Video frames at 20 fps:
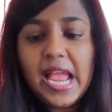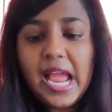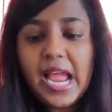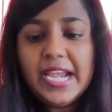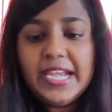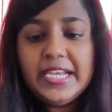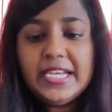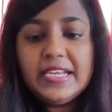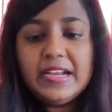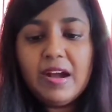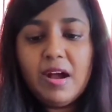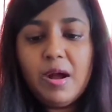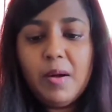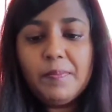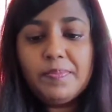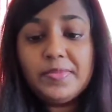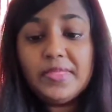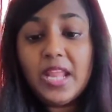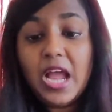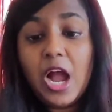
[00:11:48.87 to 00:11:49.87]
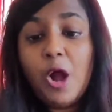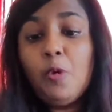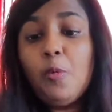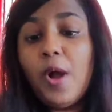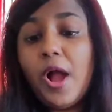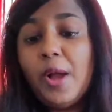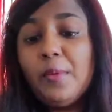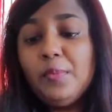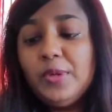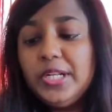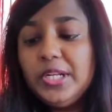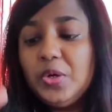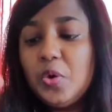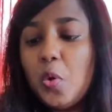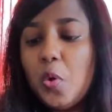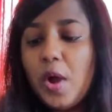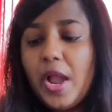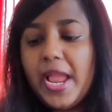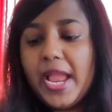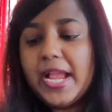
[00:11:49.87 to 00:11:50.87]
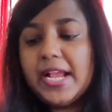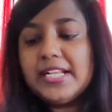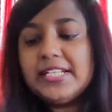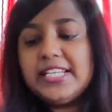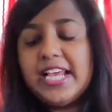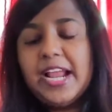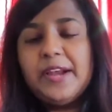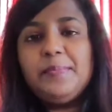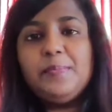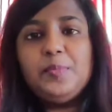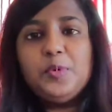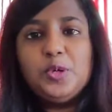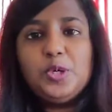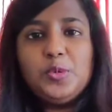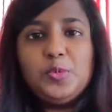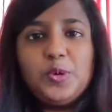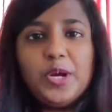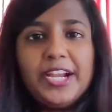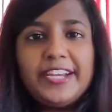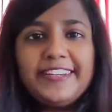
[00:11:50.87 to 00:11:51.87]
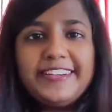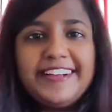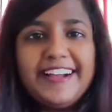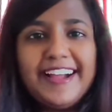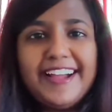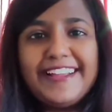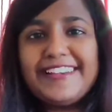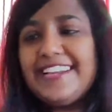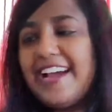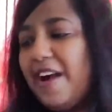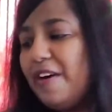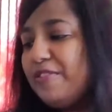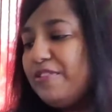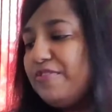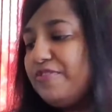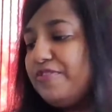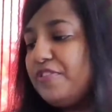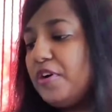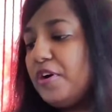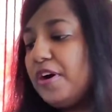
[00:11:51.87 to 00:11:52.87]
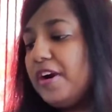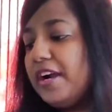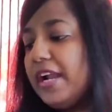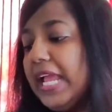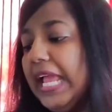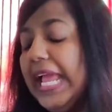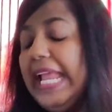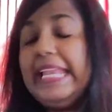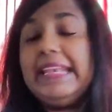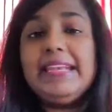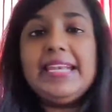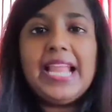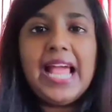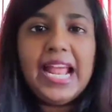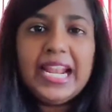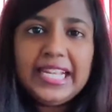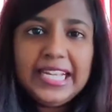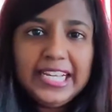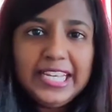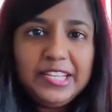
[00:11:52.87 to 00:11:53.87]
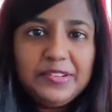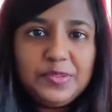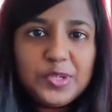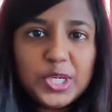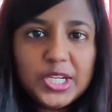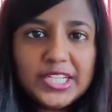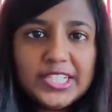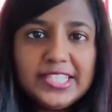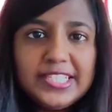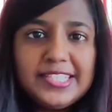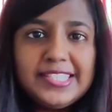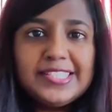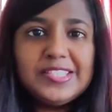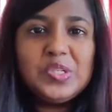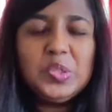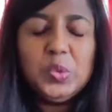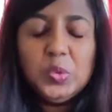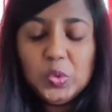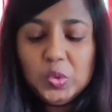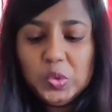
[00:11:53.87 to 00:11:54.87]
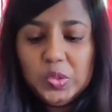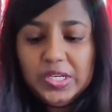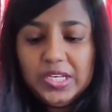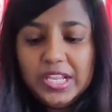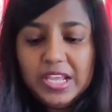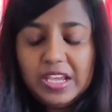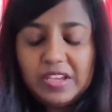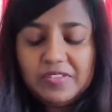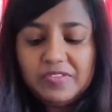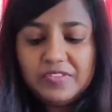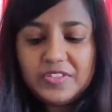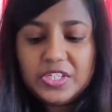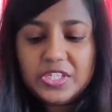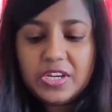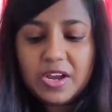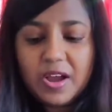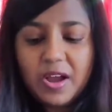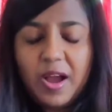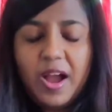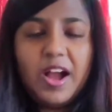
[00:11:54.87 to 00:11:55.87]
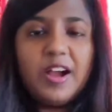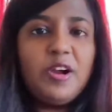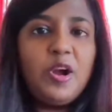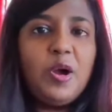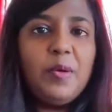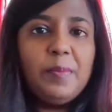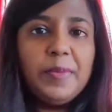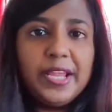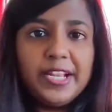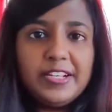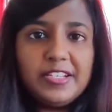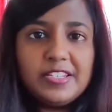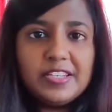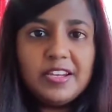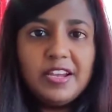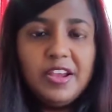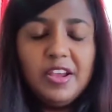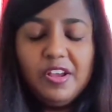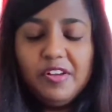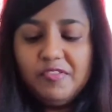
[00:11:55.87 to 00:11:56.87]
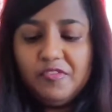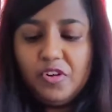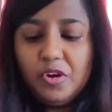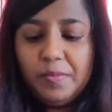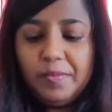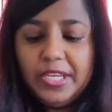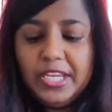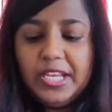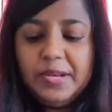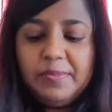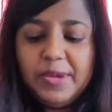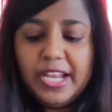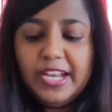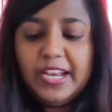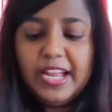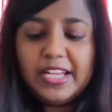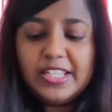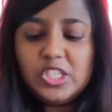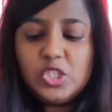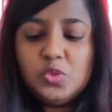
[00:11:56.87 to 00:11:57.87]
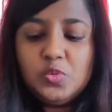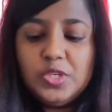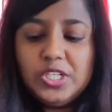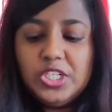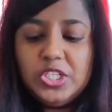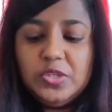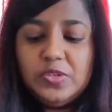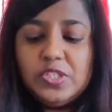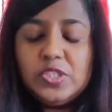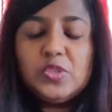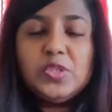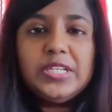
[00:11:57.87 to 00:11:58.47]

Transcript: And now I will go ahead and pull one card out for Natalie Wallace, who left a comment for me in my last video.